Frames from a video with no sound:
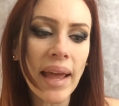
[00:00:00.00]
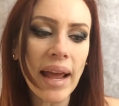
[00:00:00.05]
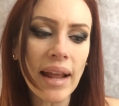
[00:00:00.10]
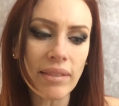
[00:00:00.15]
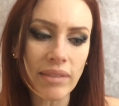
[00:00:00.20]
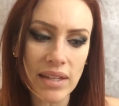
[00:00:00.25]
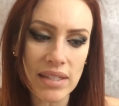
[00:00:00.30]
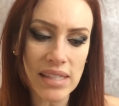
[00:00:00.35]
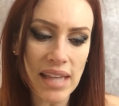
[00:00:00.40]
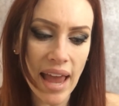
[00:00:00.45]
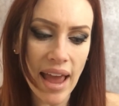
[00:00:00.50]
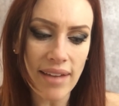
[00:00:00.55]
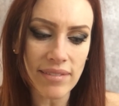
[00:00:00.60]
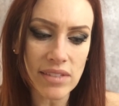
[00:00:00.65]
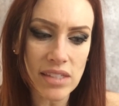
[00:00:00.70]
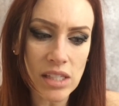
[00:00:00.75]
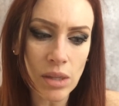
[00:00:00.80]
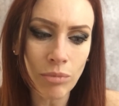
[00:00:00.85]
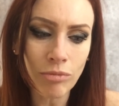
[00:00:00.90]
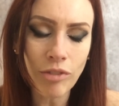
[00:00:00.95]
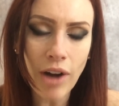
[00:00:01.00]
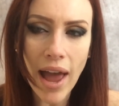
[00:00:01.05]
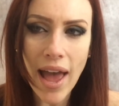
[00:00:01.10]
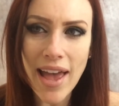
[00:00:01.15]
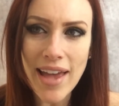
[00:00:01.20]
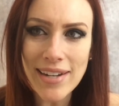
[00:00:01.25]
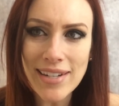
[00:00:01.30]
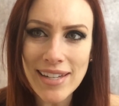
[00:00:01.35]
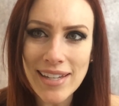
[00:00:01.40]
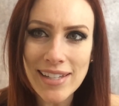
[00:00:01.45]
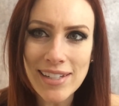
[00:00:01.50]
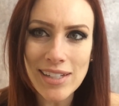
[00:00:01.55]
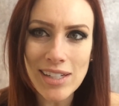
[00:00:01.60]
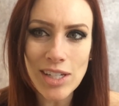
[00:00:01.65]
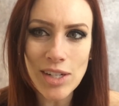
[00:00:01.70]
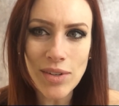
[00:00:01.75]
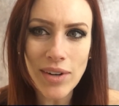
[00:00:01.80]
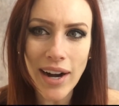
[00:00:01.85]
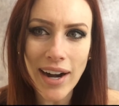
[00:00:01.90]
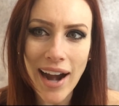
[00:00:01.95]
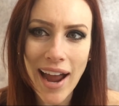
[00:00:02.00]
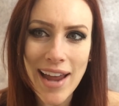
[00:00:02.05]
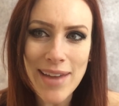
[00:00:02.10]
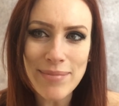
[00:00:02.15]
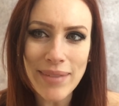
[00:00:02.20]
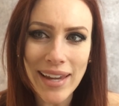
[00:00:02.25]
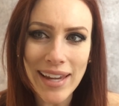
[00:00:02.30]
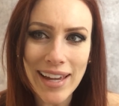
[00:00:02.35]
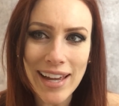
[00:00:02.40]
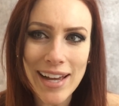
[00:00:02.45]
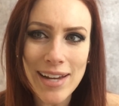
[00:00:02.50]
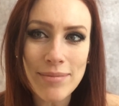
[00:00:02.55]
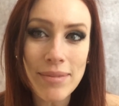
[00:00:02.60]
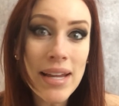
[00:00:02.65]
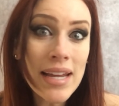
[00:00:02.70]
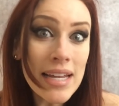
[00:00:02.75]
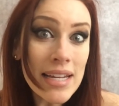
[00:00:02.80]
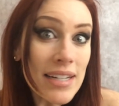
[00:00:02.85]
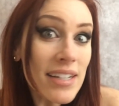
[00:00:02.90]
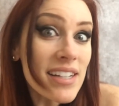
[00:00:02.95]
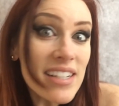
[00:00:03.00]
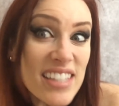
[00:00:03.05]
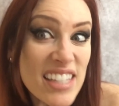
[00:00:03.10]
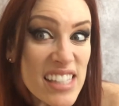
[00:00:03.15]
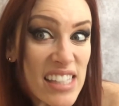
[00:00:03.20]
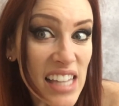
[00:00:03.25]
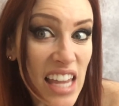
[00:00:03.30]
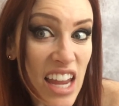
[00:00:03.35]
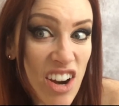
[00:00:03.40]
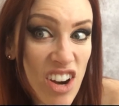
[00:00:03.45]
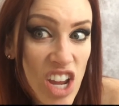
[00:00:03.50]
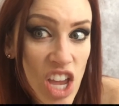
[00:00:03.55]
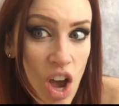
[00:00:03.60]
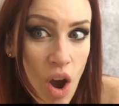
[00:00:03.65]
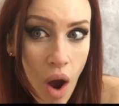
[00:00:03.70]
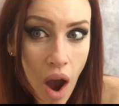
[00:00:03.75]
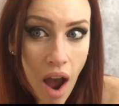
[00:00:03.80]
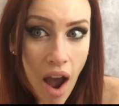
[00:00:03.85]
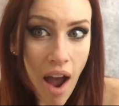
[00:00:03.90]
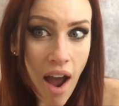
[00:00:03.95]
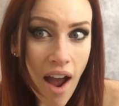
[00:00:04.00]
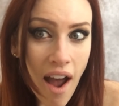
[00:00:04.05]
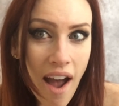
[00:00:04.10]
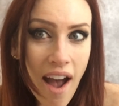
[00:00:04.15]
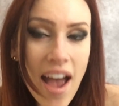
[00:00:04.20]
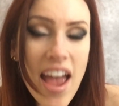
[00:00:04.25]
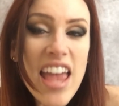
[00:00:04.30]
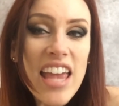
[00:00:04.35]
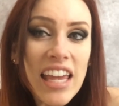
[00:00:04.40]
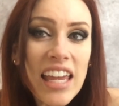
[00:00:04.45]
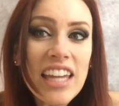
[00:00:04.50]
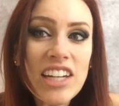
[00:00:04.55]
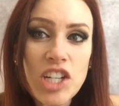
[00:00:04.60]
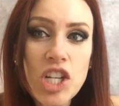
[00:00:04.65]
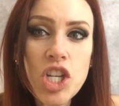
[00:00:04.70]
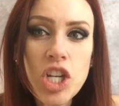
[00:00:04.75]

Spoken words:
And let's add some red into our eye makeup. Does it scare you? It